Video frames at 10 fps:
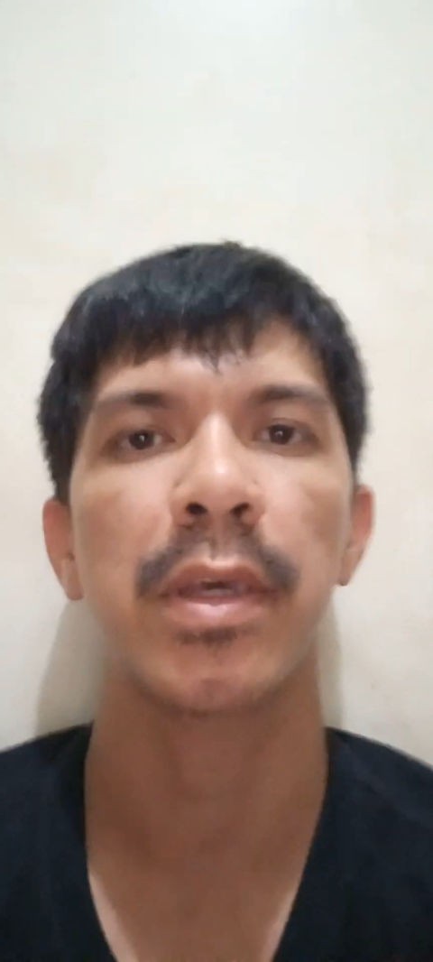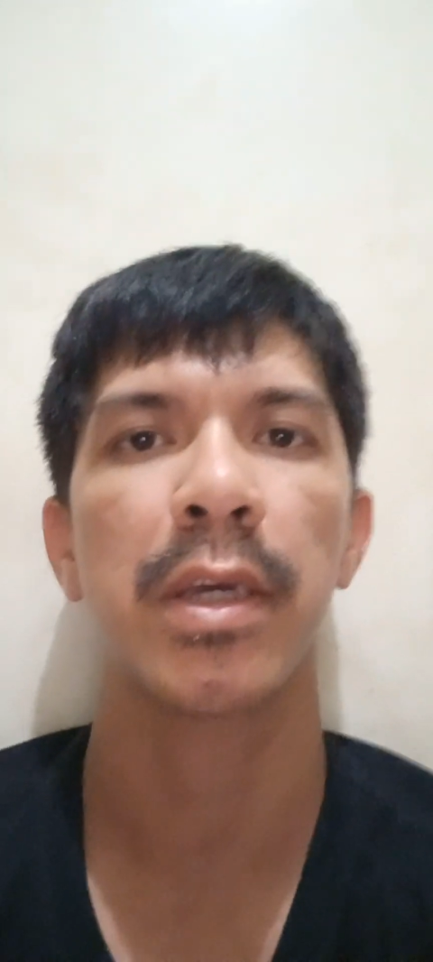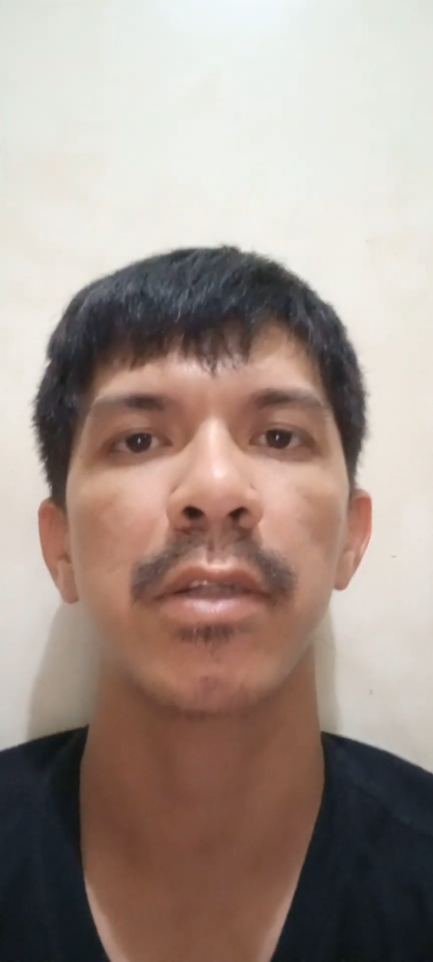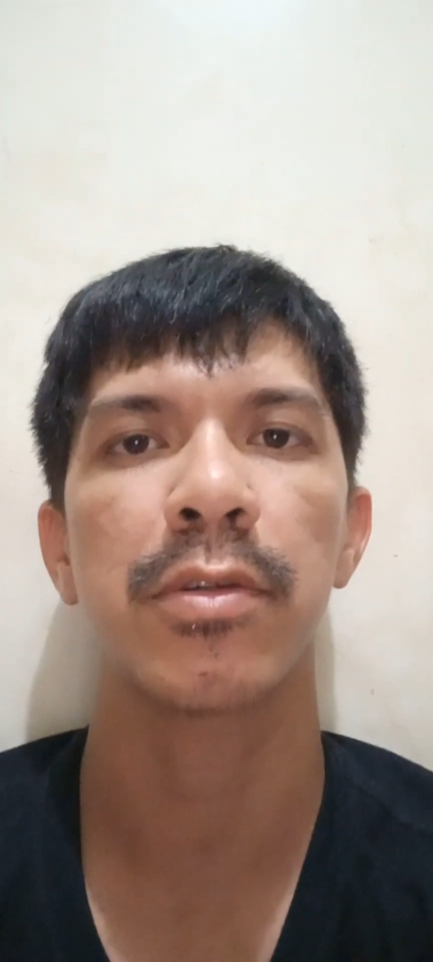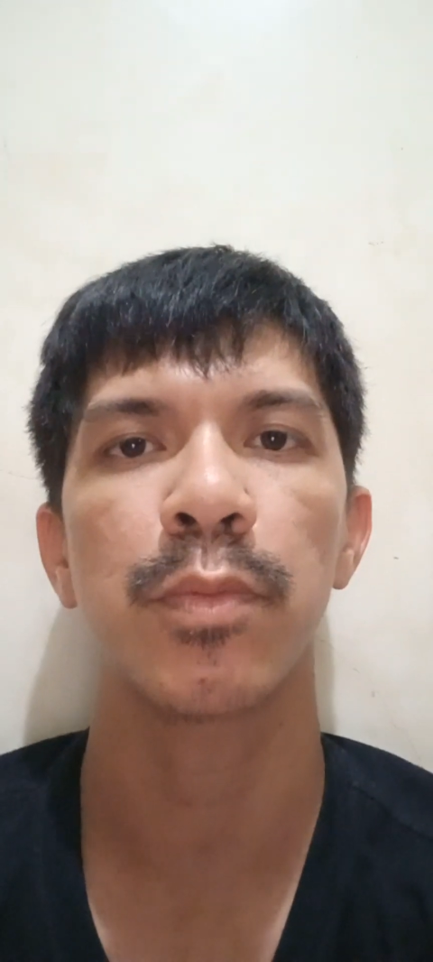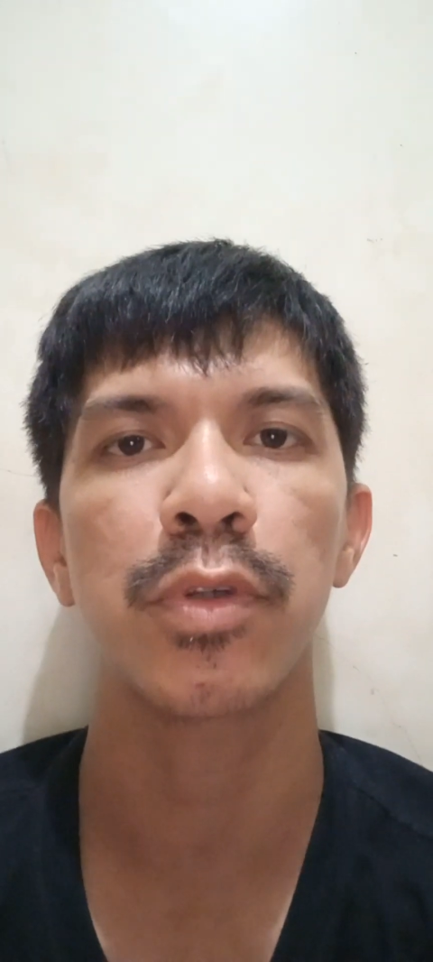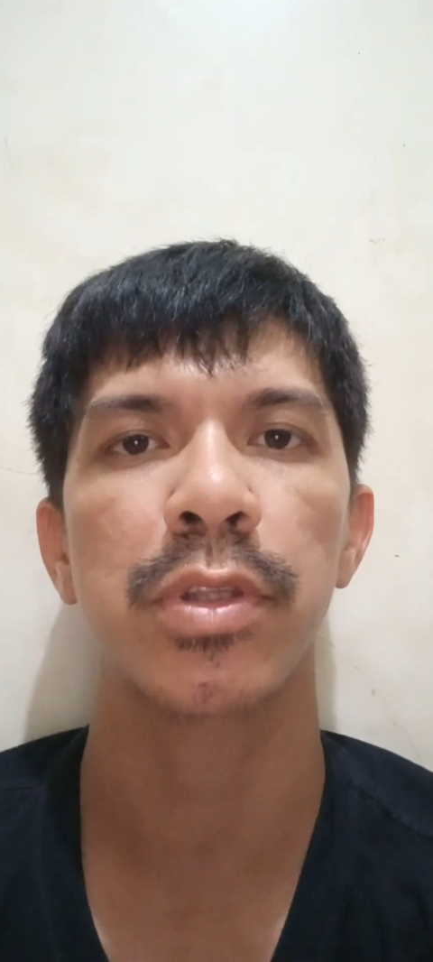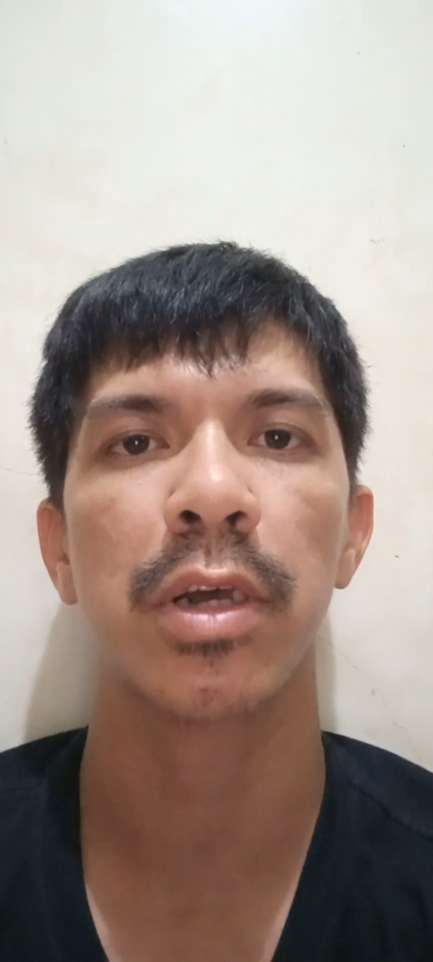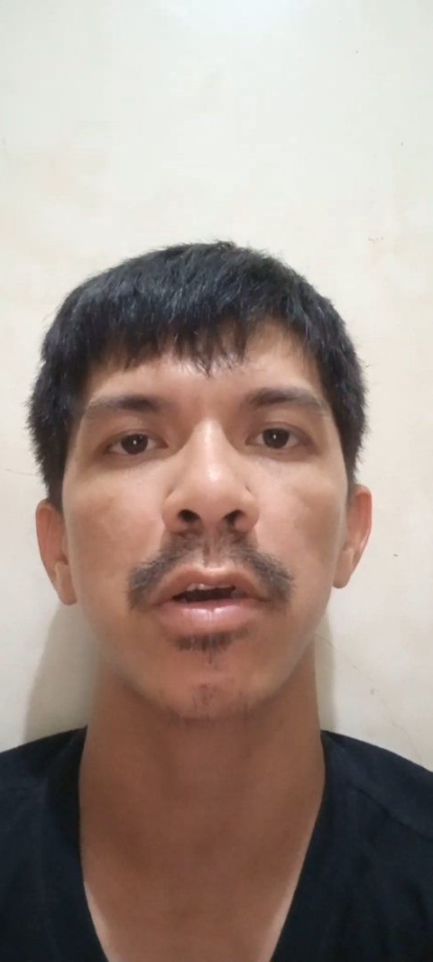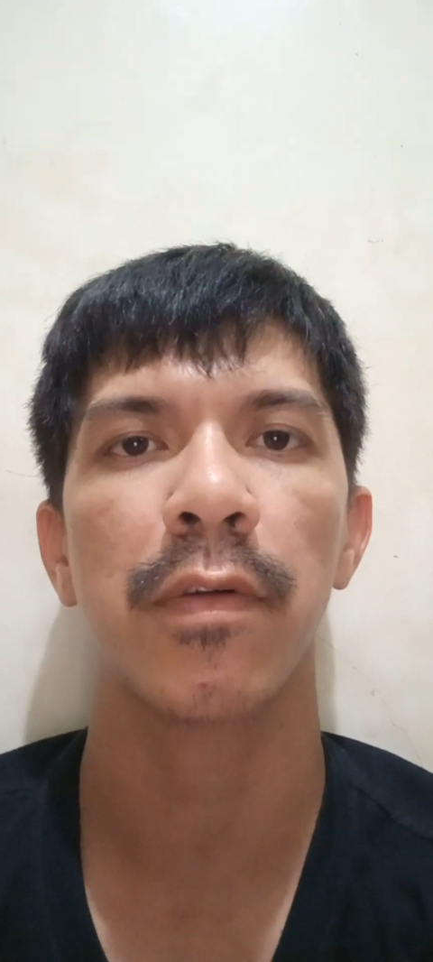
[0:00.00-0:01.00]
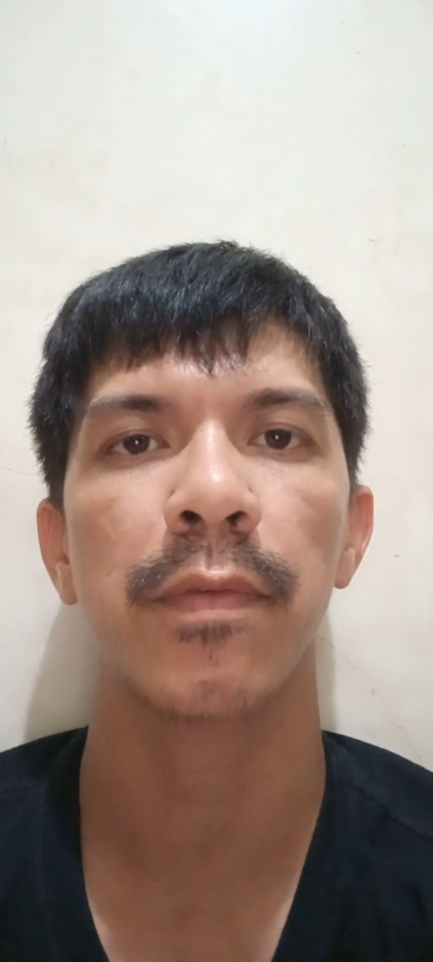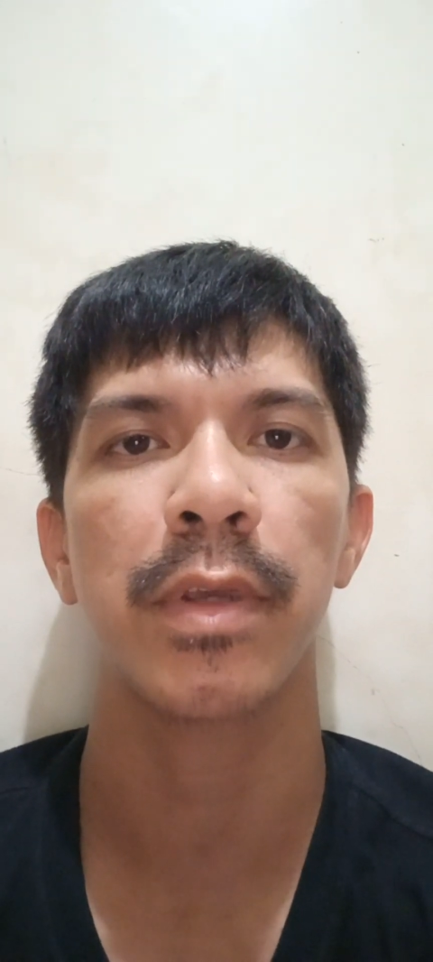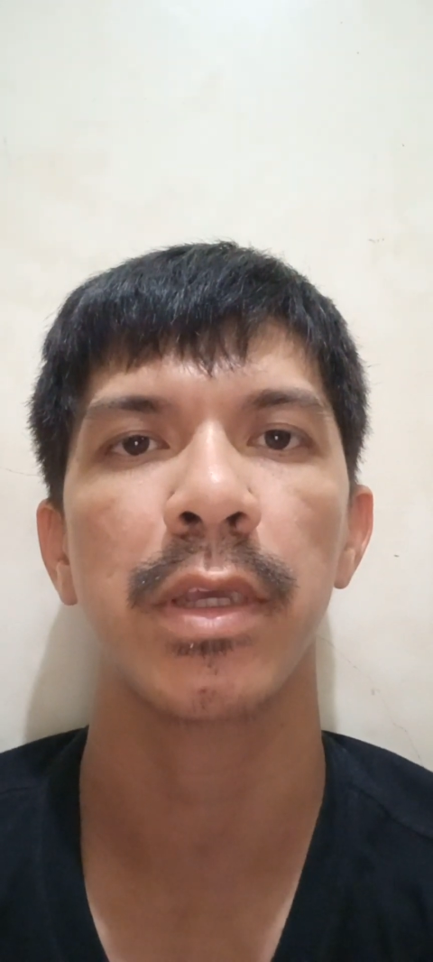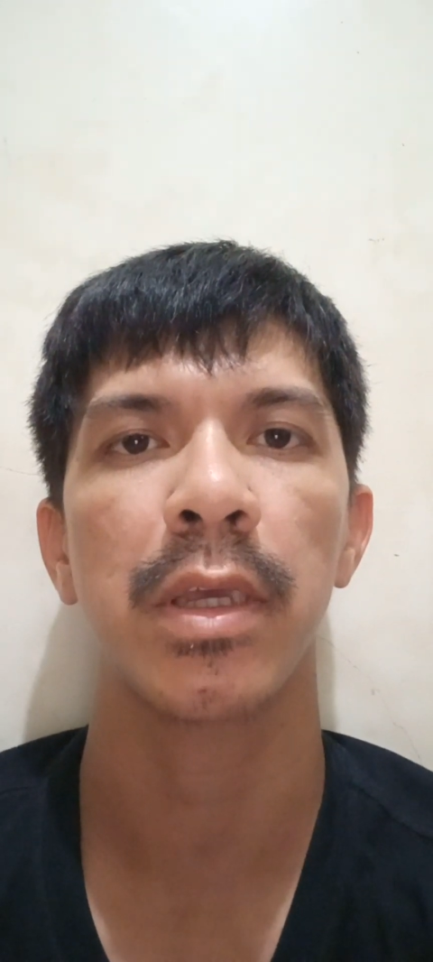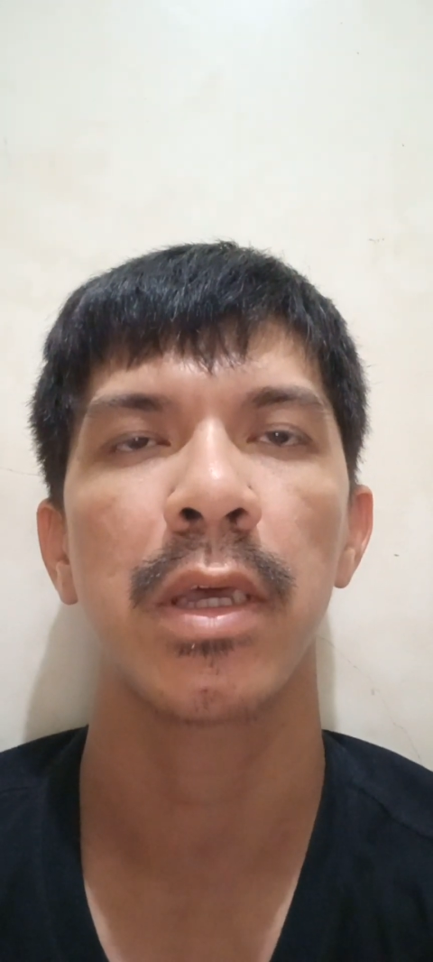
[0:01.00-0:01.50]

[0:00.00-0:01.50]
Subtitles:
and Robusta coffee